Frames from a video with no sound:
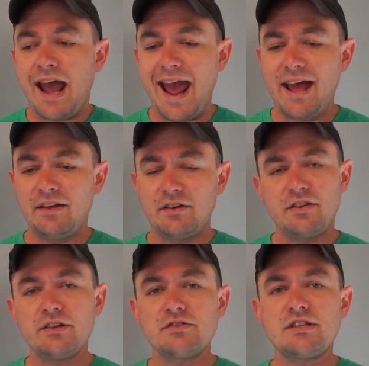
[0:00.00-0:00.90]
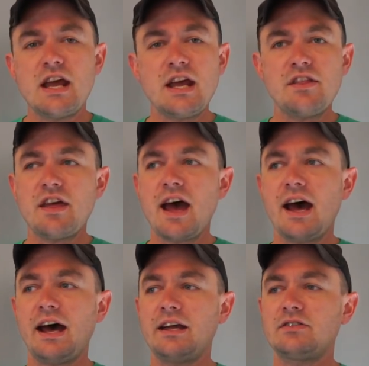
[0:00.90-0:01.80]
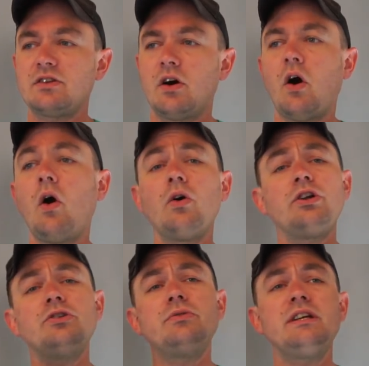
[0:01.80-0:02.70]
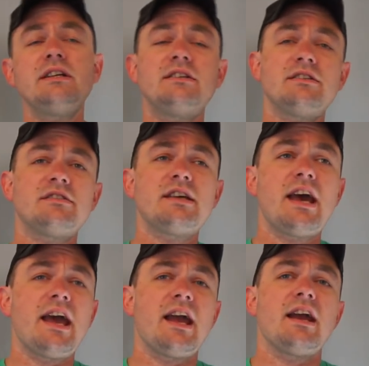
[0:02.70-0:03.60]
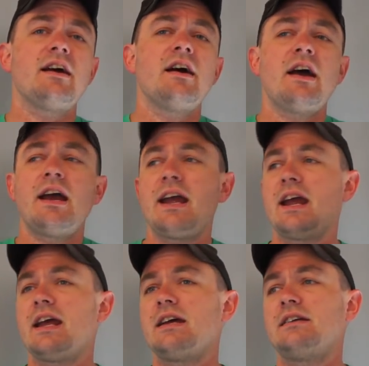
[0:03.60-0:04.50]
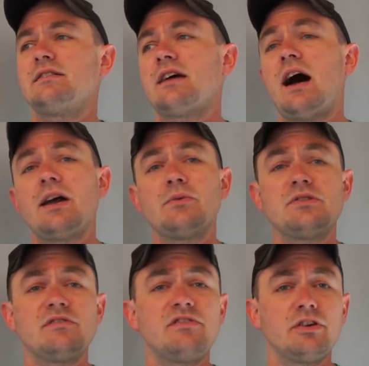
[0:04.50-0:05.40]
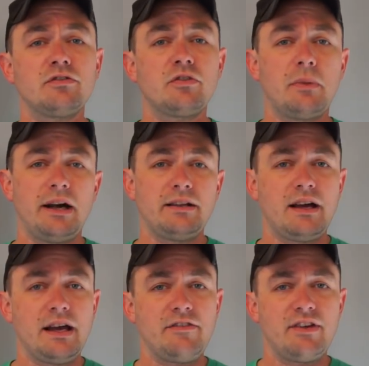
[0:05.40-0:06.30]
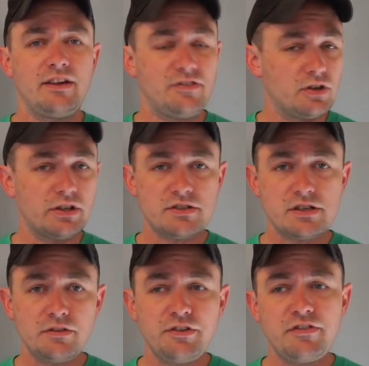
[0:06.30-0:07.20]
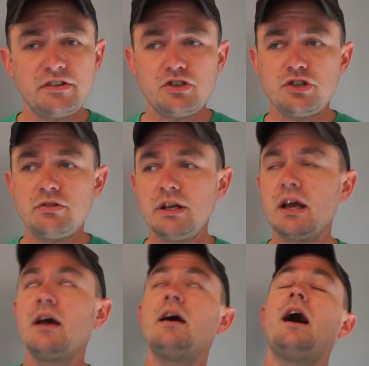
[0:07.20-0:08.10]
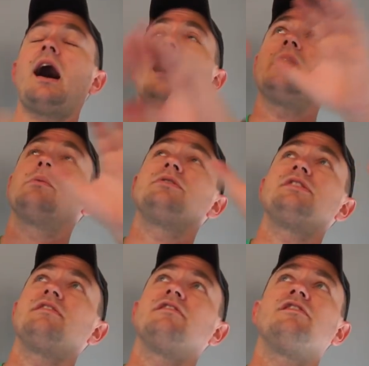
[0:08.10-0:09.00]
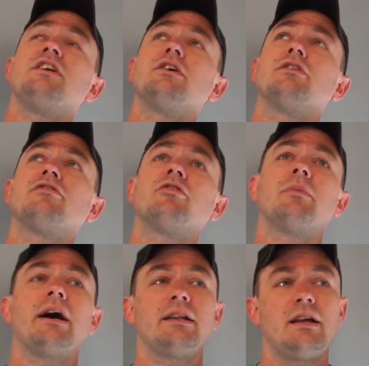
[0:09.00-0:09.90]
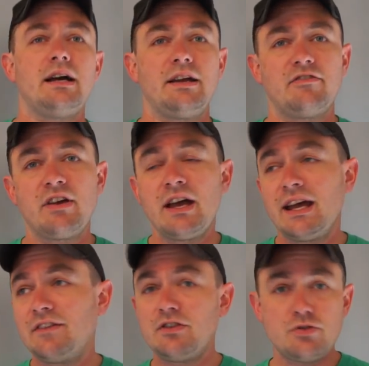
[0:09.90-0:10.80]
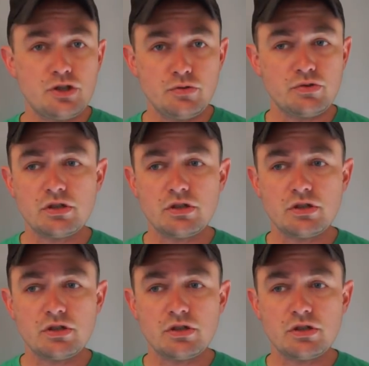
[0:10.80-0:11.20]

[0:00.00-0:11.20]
and they'll say that all you need to say is I was in fear for my life. If you're in a self defense shooting, I was in fear for my life. If you shoot